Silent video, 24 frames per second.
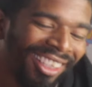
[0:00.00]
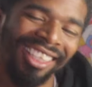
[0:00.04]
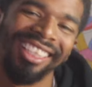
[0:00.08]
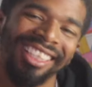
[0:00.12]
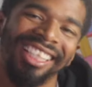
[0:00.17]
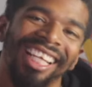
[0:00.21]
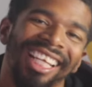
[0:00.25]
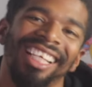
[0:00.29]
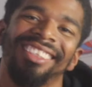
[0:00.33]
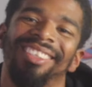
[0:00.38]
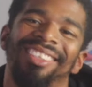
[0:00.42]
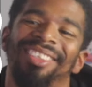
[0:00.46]

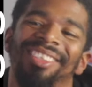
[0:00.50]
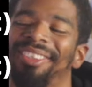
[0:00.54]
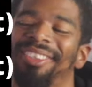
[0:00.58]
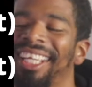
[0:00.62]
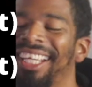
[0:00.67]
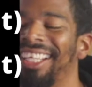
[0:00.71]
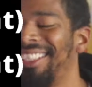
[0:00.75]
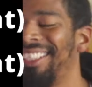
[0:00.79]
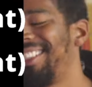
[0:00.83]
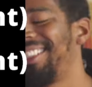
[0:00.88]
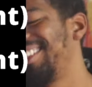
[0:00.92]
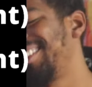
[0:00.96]
That's
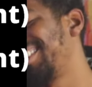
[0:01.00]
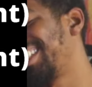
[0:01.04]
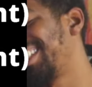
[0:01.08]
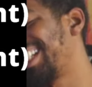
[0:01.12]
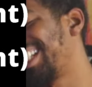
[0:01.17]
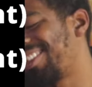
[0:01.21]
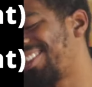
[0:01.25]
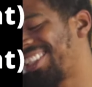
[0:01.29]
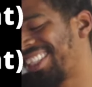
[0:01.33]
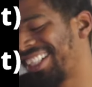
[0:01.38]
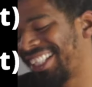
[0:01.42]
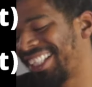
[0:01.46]
okay, because
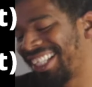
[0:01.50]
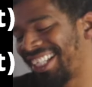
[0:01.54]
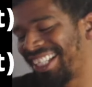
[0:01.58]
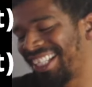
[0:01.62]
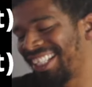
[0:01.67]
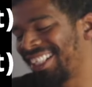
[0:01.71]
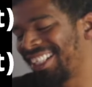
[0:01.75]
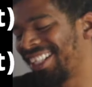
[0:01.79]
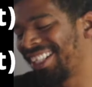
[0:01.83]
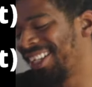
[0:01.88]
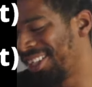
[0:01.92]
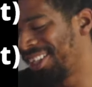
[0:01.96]
now I got
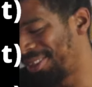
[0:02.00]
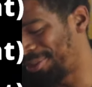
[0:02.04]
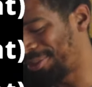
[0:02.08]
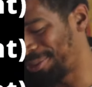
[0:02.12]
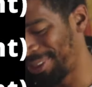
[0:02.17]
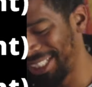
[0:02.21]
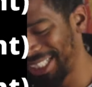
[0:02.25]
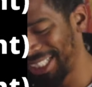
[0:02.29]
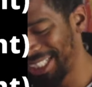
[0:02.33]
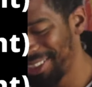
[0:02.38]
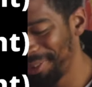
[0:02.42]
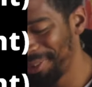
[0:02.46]

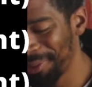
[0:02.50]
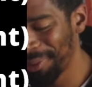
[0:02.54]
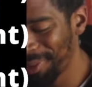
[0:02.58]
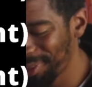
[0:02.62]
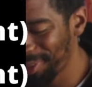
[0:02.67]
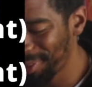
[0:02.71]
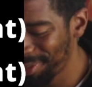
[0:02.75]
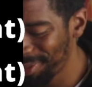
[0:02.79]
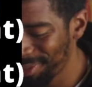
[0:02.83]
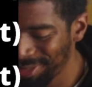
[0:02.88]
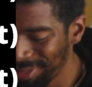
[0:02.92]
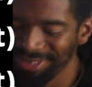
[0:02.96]
Red
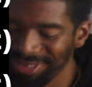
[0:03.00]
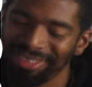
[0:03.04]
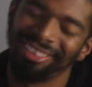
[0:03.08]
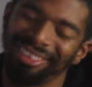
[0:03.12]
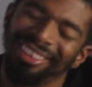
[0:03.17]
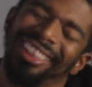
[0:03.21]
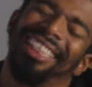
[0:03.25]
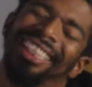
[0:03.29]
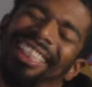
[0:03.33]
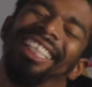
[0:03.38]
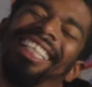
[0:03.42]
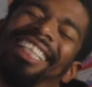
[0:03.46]

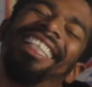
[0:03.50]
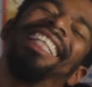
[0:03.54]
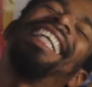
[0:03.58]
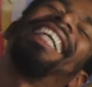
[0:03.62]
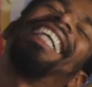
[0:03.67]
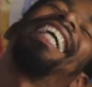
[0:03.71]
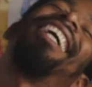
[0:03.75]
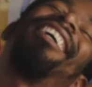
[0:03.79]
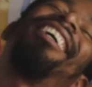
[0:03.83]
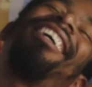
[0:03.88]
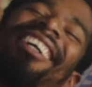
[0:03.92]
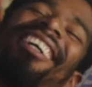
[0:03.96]
Dwarf, I
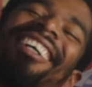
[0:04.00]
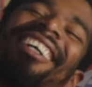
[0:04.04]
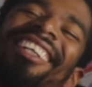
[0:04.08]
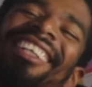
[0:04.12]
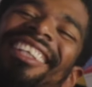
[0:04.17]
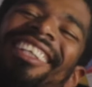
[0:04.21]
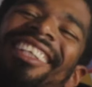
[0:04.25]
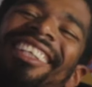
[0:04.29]
got Holly,